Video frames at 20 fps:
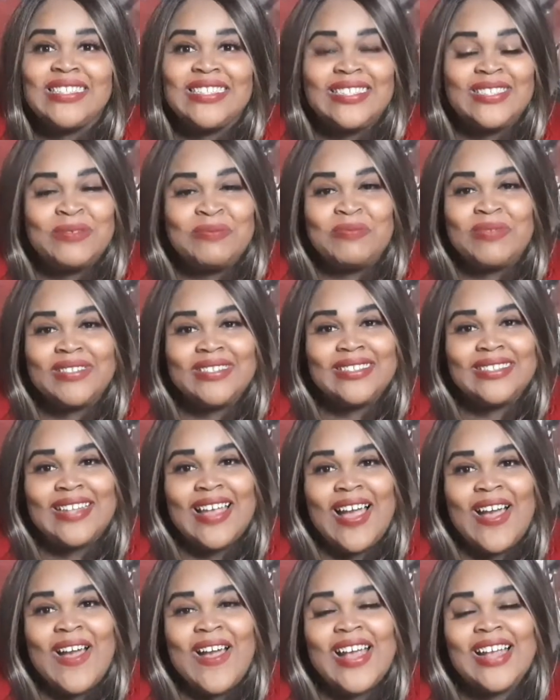
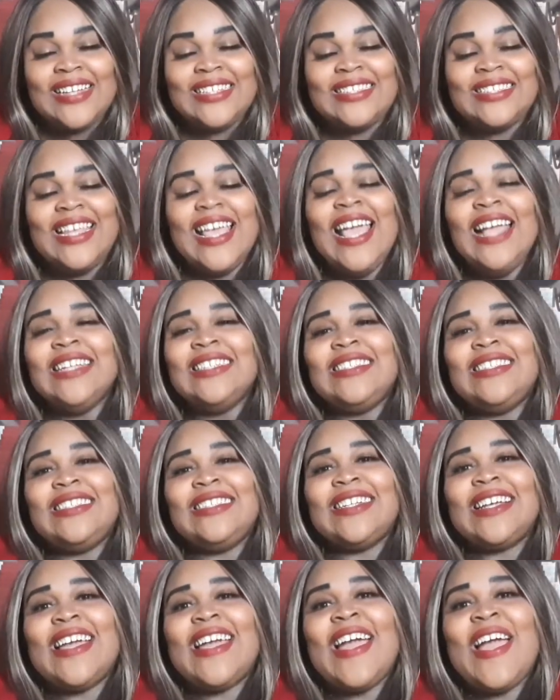superstars, it's
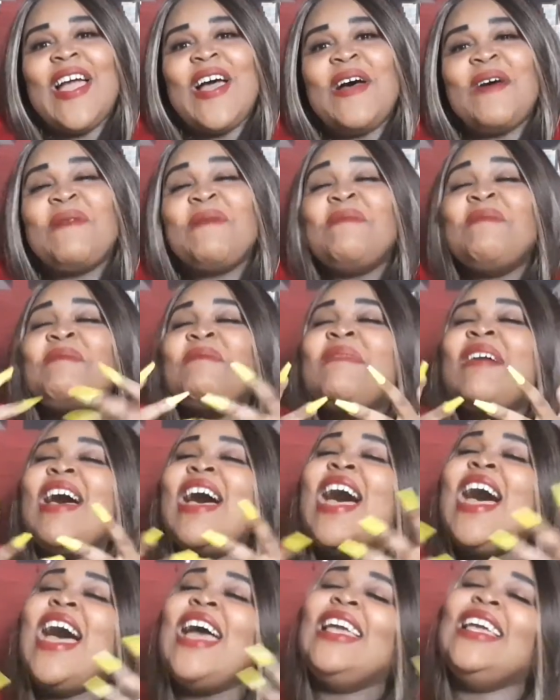your girl,
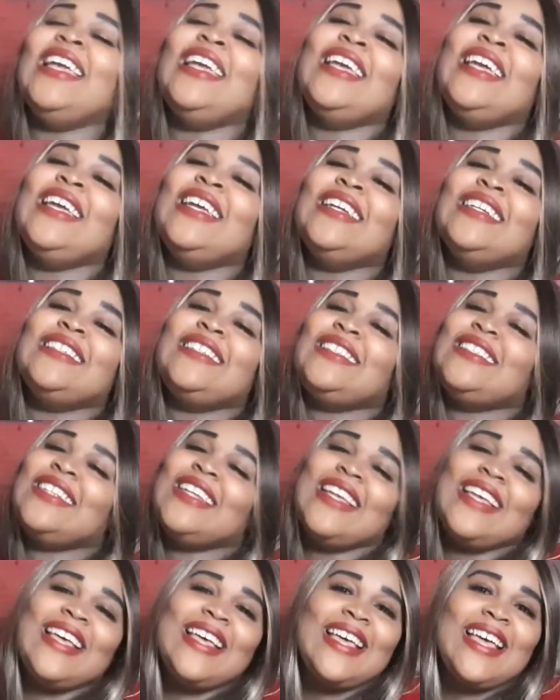
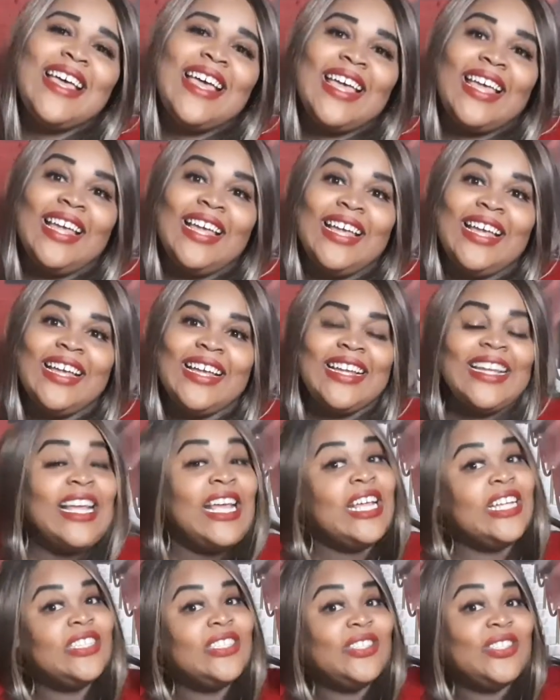Manisha,
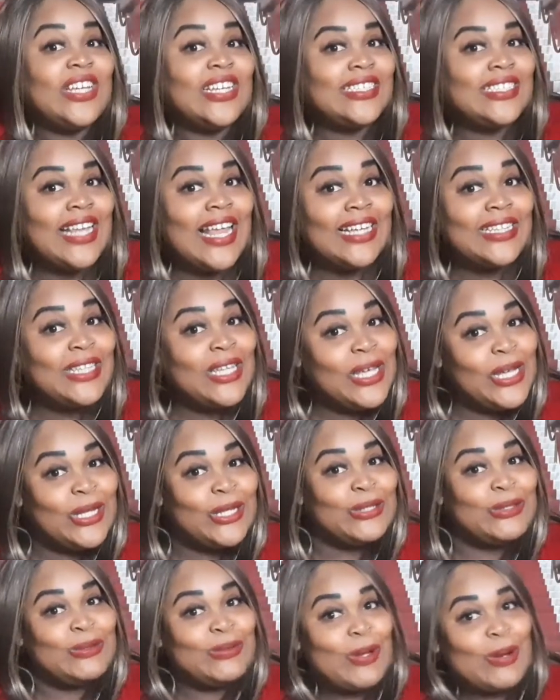just like the
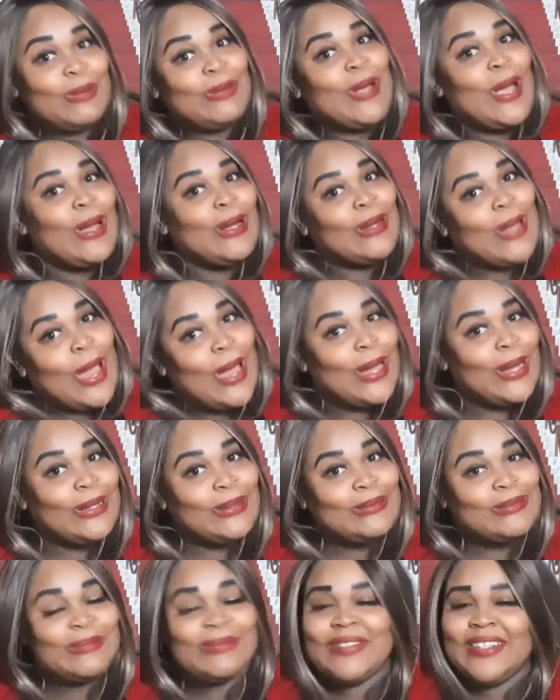intro.
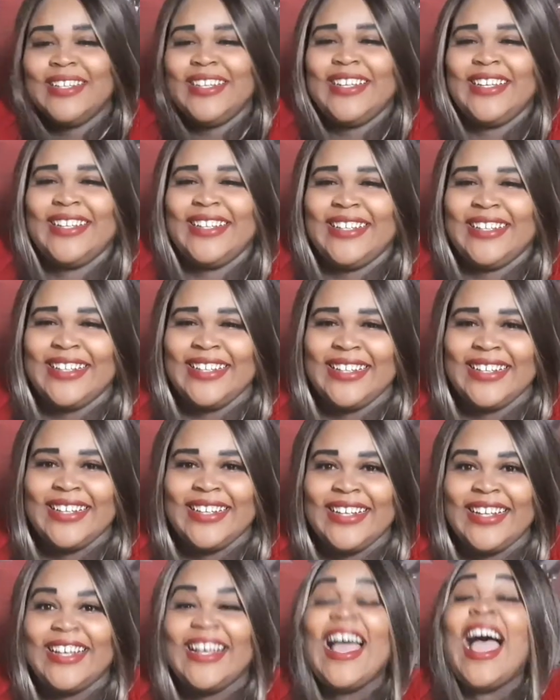
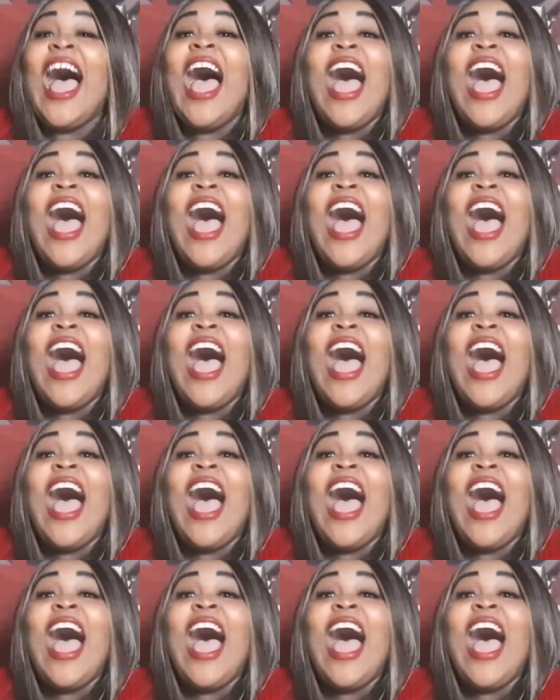Hi,